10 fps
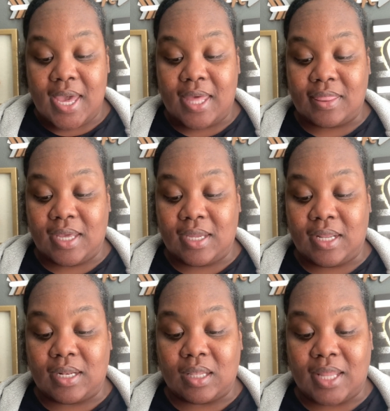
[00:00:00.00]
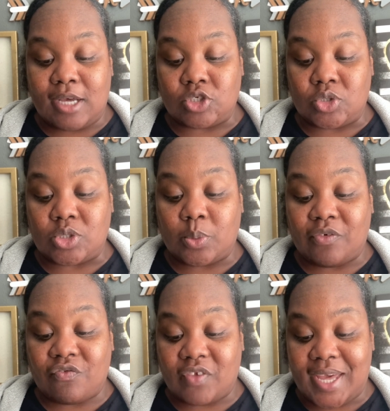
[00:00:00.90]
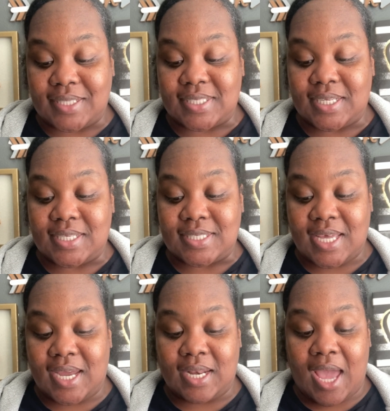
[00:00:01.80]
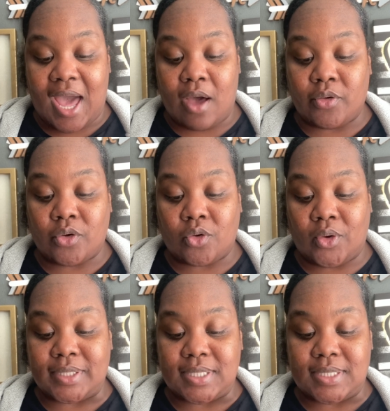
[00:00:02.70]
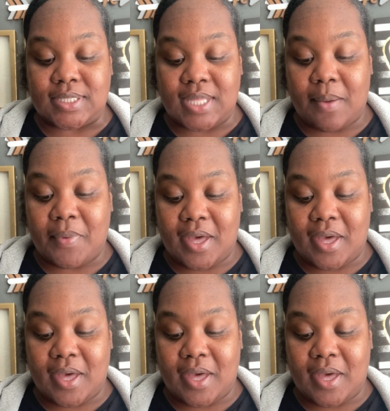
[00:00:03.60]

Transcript: And then it allows you to reflect and decide how you're going to step